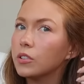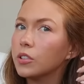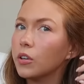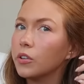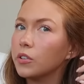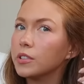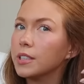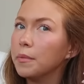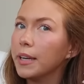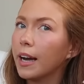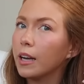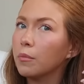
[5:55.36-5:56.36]
So you'll see
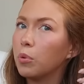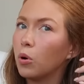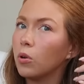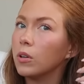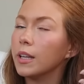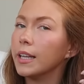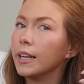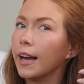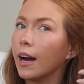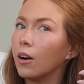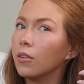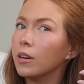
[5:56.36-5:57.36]
me kind of pull in and
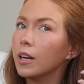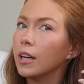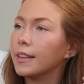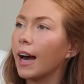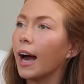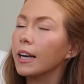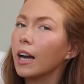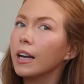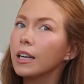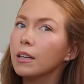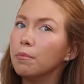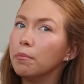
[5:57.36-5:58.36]
out. That
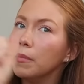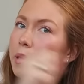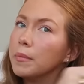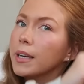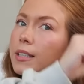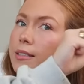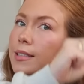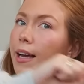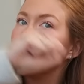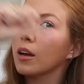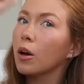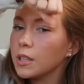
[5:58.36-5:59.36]
kind of mimics
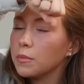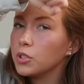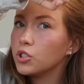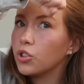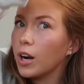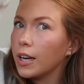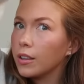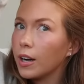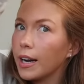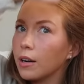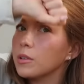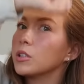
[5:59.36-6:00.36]
like when someone's drying their
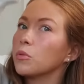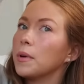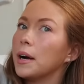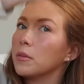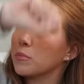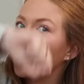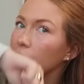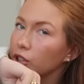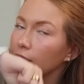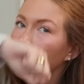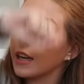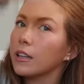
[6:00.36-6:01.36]
hair with a round brush
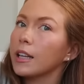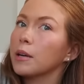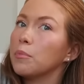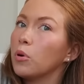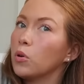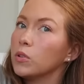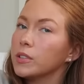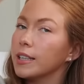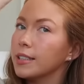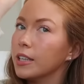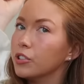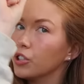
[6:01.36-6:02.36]
and it kind of like pulls
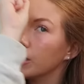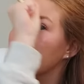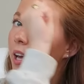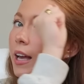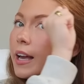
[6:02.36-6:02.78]
that tension.